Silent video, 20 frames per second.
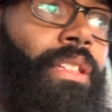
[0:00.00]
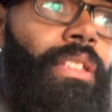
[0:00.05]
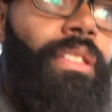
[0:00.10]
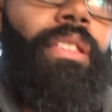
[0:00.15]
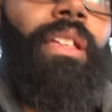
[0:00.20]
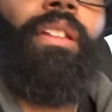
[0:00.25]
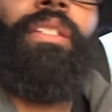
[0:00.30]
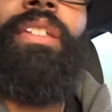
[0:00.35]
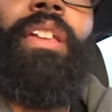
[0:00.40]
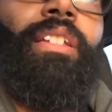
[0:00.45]

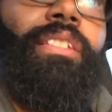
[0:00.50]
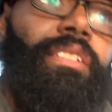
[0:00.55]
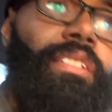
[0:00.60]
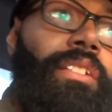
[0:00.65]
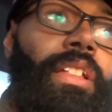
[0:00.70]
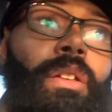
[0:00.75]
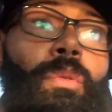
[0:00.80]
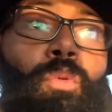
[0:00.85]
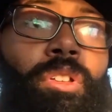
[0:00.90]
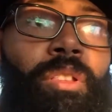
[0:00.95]
Now,
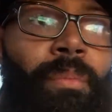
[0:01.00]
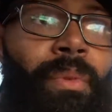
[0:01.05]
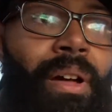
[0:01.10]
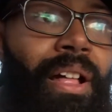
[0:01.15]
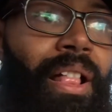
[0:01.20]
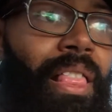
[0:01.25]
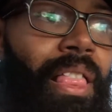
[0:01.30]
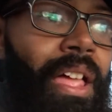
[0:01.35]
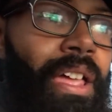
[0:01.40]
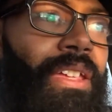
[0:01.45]
yesterday, one of my
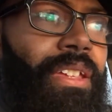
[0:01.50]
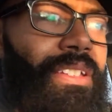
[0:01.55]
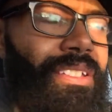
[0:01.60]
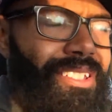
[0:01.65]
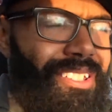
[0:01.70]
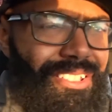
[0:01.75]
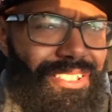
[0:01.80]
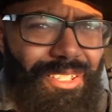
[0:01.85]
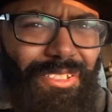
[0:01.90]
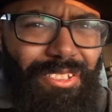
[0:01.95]
clients,
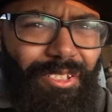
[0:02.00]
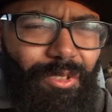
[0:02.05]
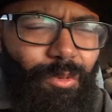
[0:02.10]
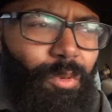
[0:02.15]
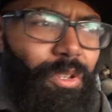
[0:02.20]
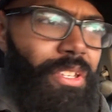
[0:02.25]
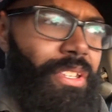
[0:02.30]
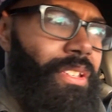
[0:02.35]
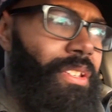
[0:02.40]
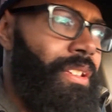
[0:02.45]
she's so
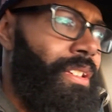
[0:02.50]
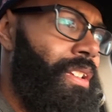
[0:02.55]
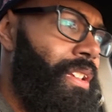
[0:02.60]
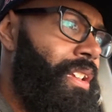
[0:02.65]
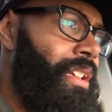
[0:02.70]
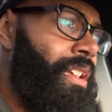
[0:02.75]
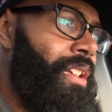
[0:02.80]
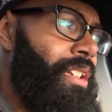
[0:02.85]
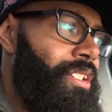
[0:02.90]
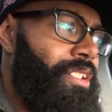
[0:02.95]
sweet.
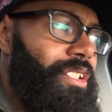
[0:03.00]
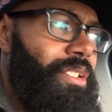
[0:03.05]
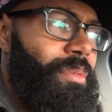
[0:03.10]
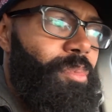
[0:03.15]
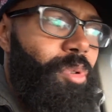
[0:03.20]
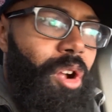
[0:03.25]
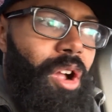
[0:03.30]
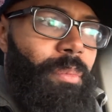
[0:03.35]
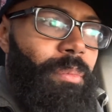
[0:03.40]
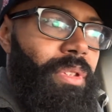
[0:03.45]
She
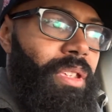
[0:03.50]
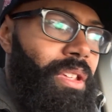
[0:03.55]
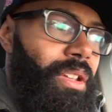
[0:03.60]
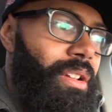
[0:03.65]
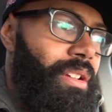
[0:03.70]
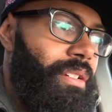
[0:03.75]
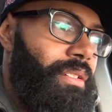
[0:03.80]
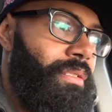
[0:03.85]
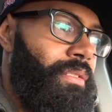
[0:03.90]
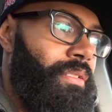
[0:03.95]
brought me
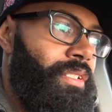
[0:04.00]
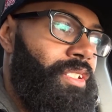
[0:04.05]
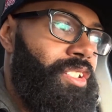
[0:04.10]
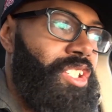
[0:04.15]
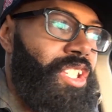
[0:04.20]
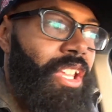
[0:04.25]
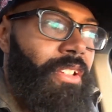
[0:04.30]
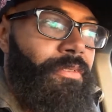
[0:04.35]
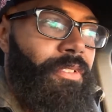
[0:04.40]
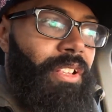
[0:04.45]
a
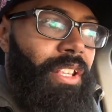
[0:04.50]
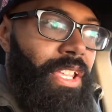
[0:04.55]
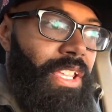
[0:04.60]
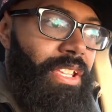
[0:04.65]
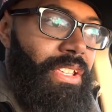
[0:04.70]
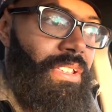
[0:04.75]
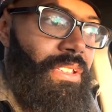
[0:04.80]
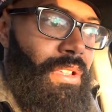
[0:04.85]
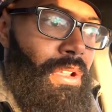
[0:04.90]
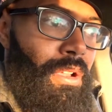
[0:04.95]

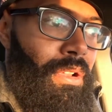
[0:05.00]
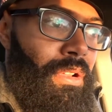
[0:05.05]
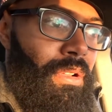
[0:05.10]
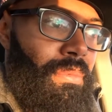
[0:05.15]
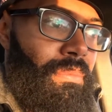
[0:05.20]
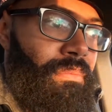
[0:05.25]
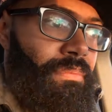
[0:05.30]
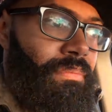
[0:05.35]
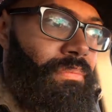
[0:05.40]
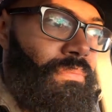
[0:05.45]
Chick-fil-A
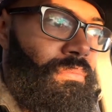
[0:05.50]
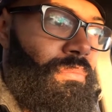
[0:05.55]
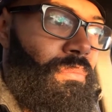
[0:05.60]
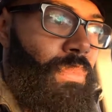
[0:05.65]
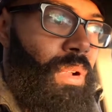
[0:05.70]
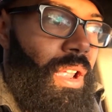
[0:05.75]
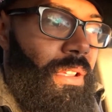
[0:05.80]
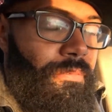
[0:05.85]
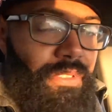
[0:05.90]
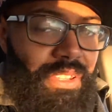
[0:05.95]
um,
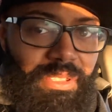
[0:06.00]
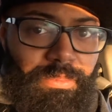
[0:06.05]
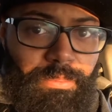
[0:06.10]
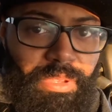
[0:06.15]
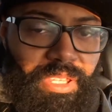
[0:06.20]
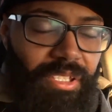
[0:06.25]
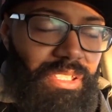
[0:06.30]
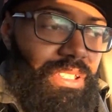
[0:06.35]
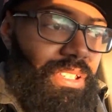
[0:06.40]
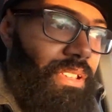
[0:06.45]
breakfast
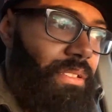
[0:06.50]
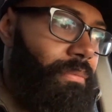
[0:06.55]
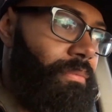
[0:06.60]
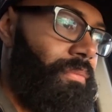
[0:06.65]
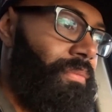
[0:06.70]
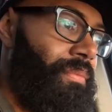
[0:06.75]
biscuit.